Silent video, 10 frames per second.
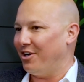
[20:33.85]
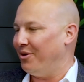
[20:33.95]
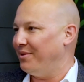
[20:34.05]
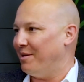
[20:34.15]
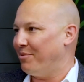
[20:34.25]

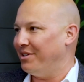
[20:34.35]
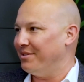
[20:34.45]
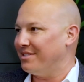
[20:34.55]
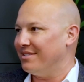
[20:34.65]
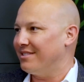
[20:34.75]
code that
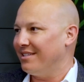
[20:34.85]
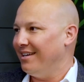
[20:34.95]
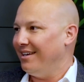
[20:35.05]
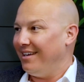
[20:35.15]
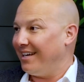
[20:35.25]
produces
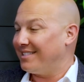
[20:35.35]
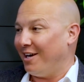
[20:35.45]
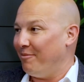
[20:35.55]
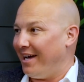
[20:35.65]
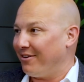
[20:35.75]

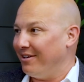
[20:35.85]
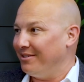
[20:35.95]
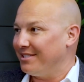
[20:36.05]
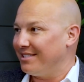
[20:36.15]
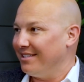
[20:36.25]
Excel
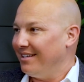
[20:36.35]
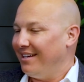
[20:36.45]
macros.